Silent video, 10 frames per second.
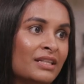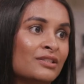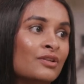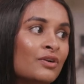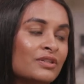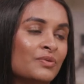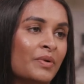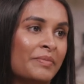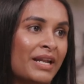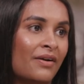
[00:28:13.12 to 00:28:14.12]
there's lots of
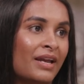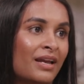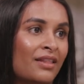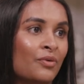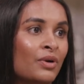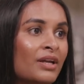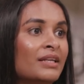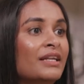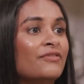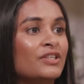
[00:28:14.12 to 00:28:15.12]
women out here that will like
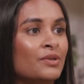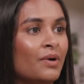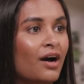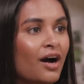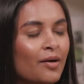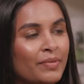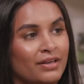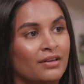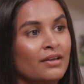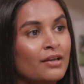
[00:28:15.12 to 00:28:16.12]
lift you up
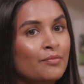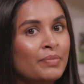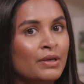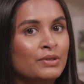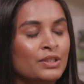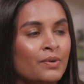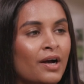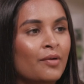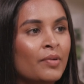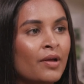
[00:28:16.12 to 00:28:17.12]
and build you
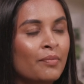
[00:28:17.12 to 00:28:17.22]
up.